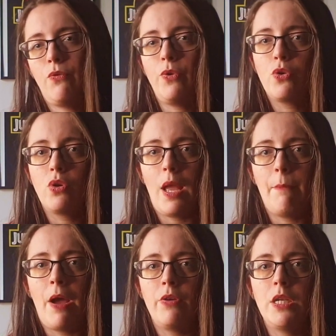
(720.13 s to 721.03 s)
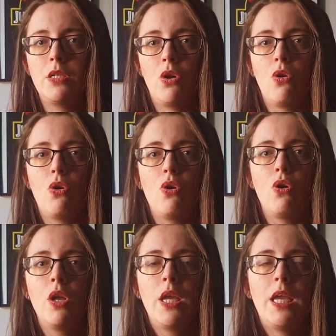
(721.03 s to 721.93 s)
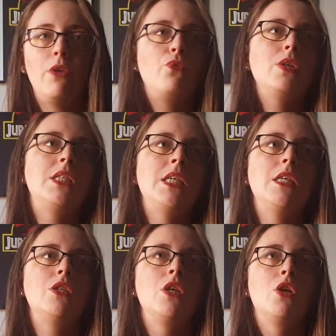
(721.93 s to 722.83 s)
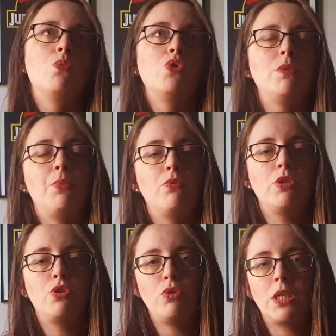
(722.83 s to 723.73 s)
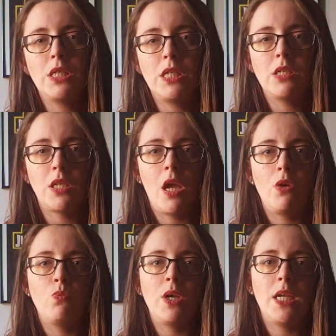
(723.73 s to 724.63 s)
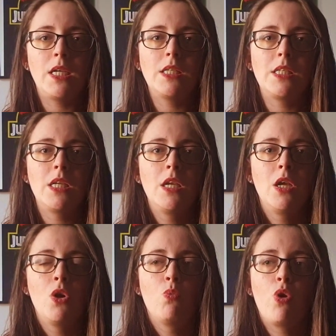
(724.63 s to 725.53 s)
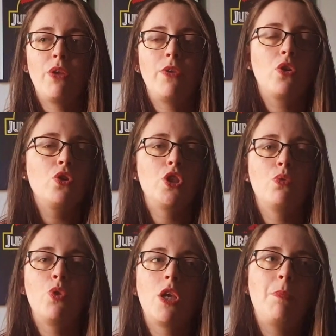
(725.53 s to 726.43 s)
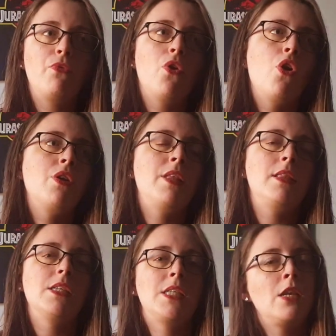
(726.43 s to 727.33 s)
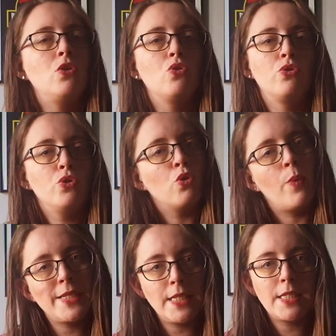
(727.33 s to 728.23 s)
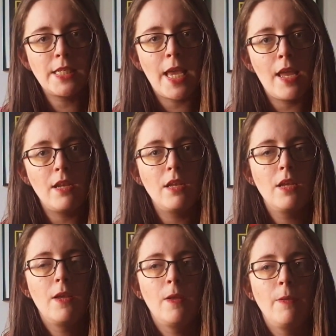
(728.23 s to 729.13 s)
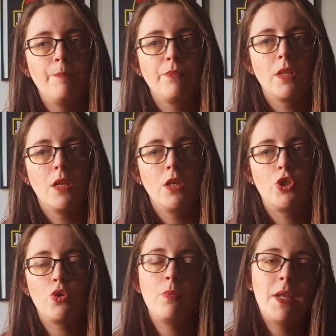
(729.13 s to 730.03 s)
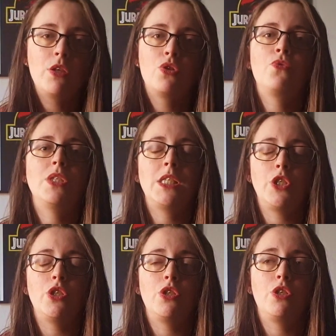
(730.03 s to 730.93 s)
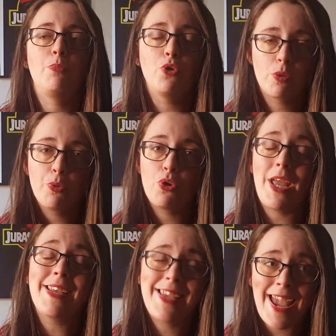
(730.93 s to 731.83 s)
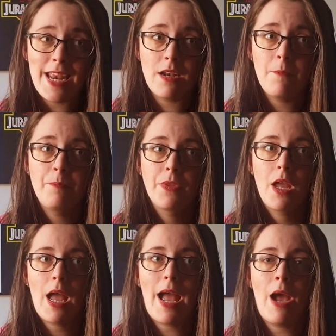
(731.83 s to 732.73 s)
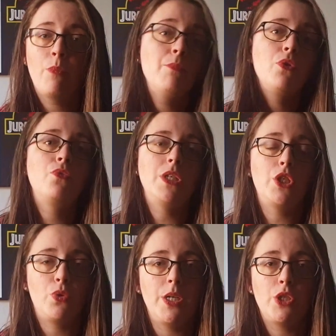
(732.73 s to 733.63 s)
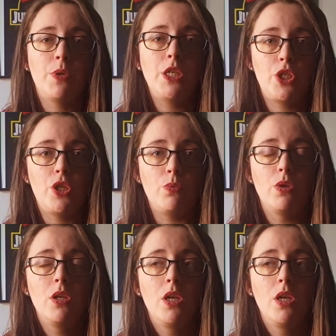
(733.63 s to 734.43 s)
if we could get married, or if we did, would it be restricted in certain ways? What if it got to the week before and then they said no weddings again? So we made the tough decision to postpone it again, and we moved it to 2022.